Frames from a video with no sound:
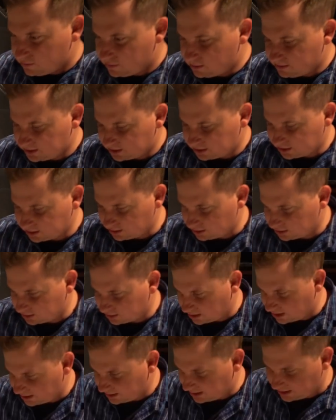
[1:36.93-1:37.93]
We'll make sure to
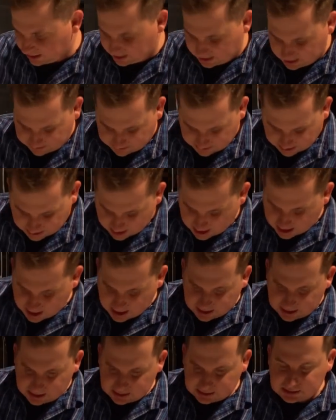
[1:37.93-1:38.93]
dry that up.
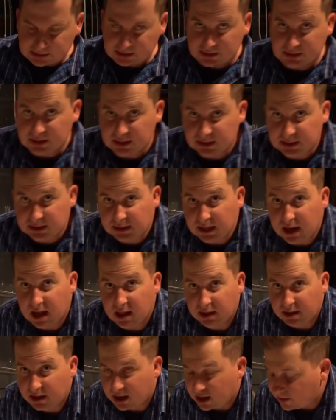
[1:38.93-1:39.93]
This is a
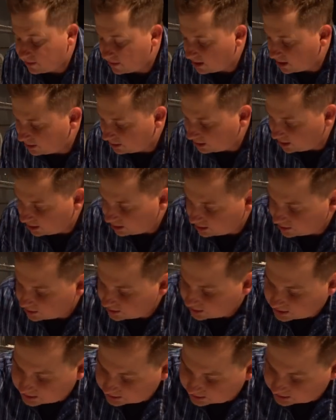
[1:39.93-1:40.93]
6-gallon hot water heater,
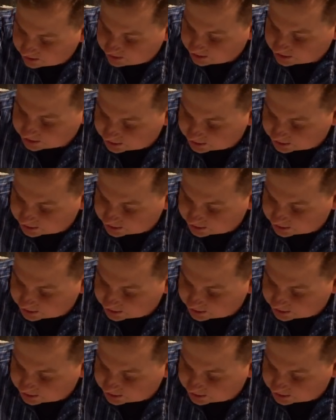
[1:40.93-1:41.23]
so that's gonna be